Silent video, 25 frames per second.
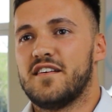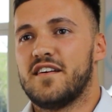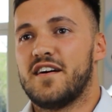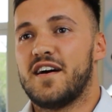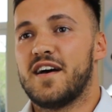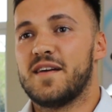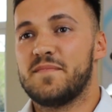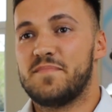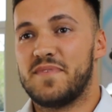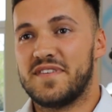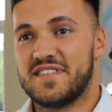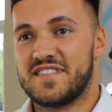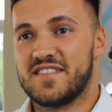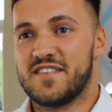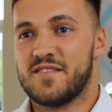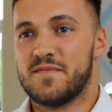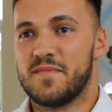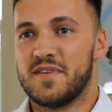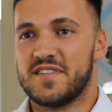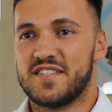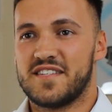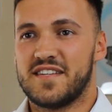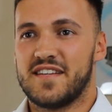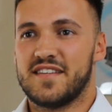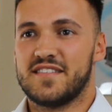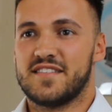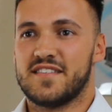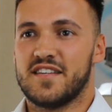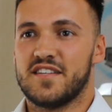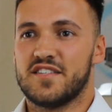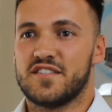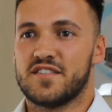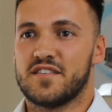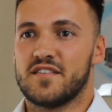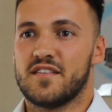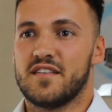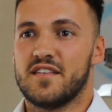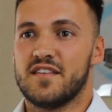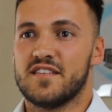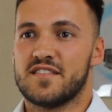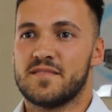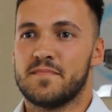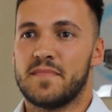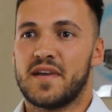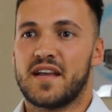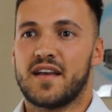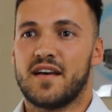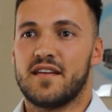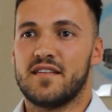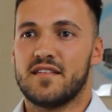High pressure homogenization is a
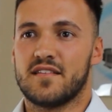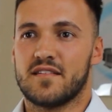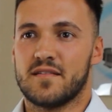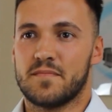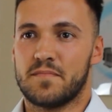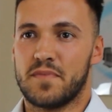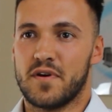mechanical